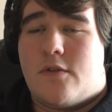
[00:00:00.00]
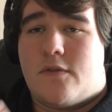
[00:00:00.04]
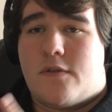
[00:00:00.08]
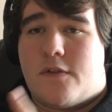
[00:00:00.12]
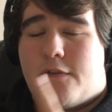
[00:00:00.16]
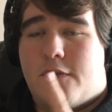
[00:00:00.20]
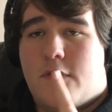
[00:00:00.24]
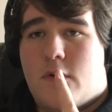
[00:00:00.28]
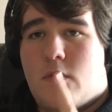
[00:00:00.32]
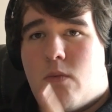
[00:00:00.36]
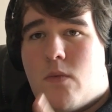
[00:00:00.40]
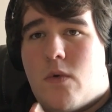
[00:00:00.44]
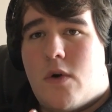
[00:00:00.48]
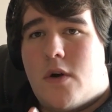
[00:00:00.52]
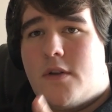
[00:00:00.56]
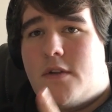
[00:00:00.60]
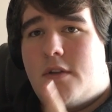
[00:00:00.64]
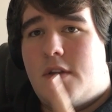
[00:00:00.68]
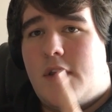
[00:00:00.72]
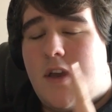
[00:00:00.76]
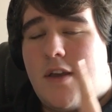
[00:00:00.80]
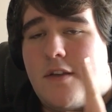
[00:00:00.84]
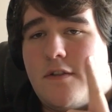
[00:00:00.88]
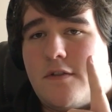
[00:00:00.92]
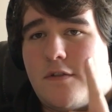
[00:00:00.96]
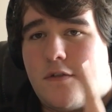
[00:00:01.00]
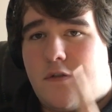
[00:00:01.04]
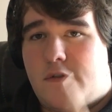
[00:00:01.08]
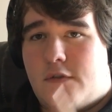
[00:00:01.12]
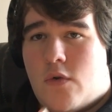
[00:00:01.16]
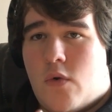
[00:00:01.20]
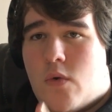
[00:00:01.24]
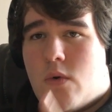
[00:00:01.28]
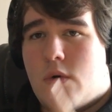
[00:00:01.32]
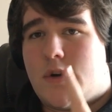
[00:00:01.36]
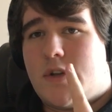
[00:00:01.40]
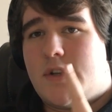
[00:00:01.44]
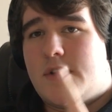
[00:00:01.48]
There's for one is
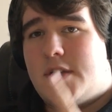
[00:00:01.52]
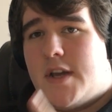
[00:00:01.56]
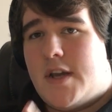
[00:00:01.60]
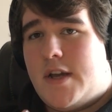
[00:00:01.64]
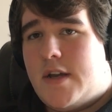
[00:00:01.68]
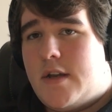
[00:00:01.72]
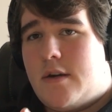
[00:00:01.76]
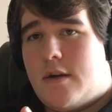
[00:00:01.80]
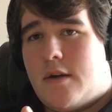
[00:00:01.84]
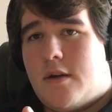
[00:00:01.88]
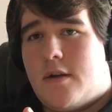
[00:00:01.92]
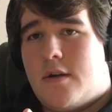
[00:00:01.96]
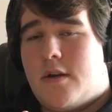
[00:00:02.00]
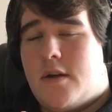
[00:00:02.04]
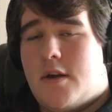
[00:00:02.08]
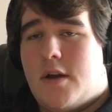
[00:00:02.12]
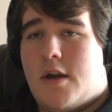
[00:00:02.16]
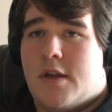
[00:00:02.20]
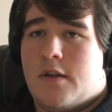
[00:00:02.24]
stored data